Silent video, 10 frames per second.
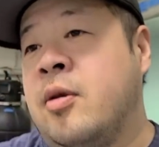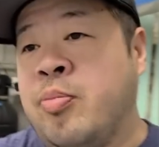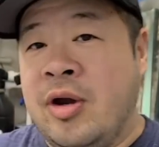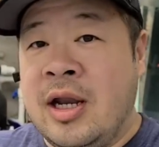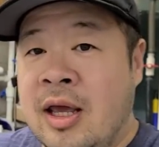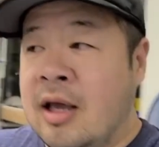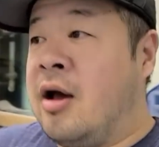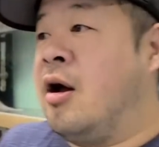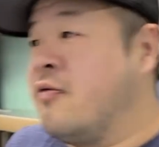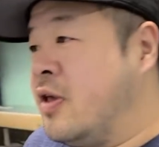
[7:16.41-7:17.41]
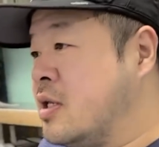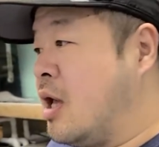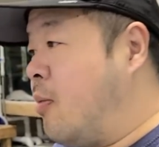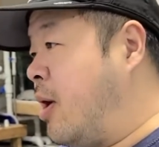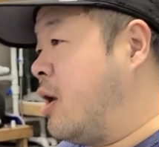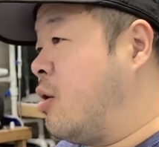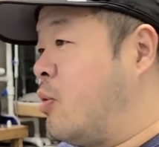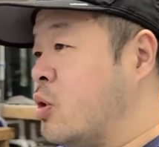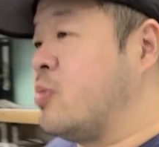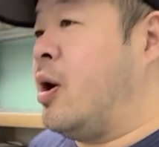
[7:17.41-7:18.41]
breeding of these albino
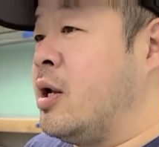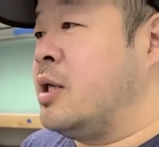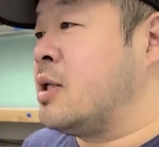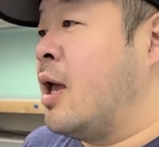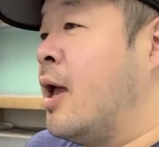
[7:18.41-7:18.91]
Boesemanis.